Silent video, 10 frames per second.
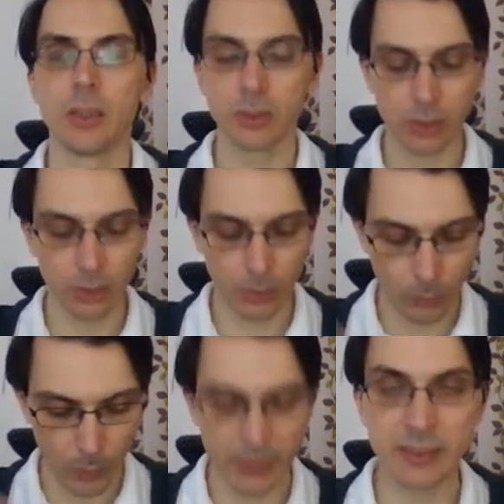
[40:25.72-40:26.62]
So
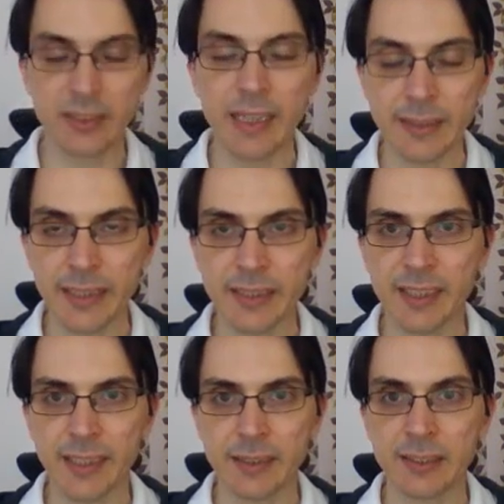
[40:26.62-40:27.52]
what this says is
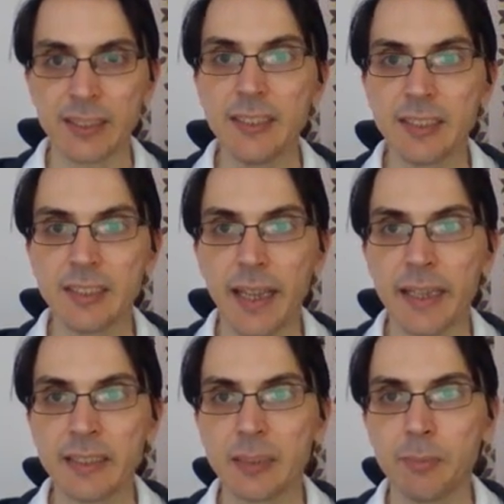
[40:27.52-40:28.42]
that since the
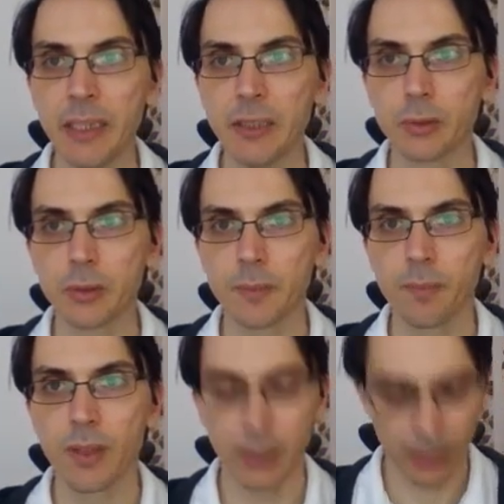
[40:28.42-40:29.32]
estimator
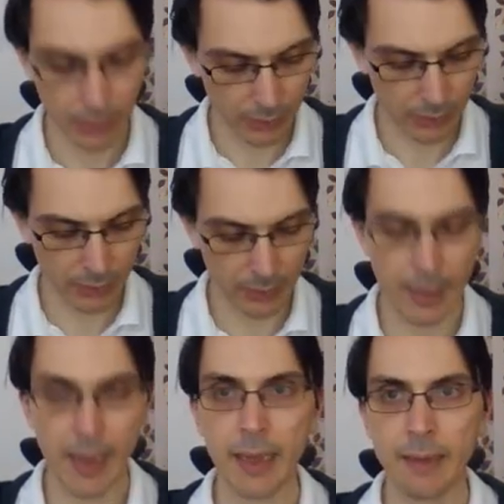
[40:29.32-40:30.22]
uh,
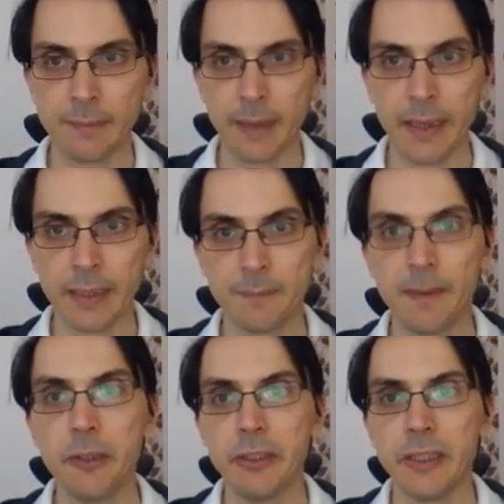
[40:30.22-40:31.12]
have, have
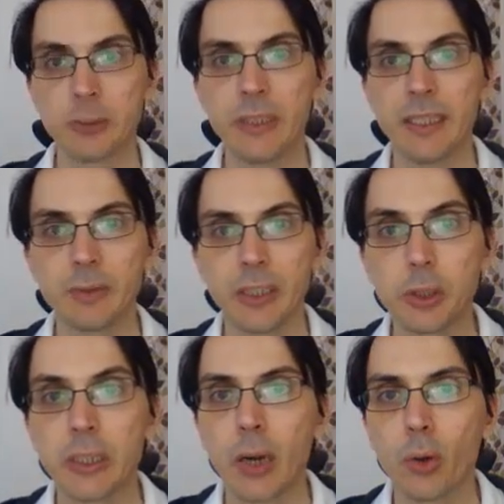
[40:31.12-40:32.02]
variance, we can try to
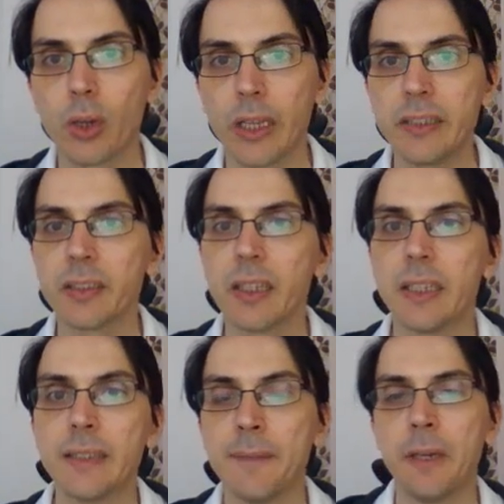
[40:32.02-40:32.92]
calculate
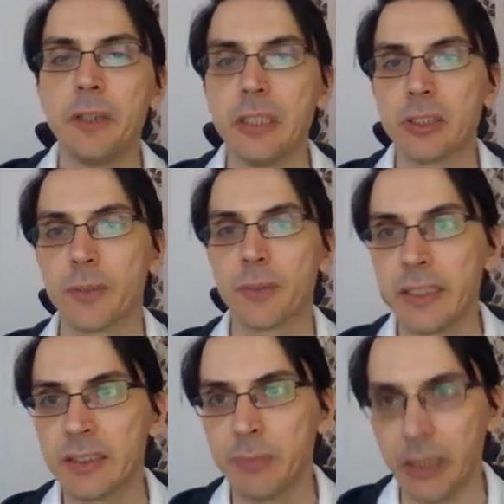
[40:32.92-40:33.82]
the variance of an
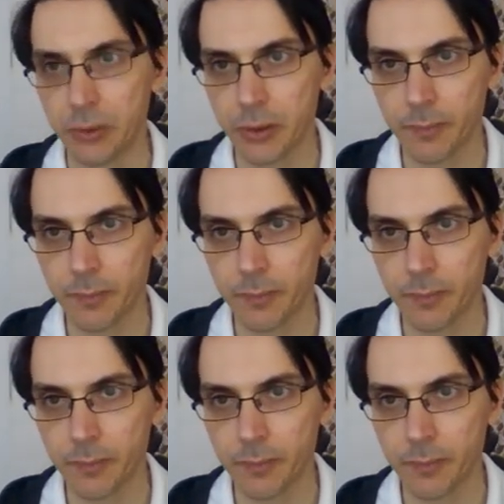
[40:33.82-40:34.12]
estimator.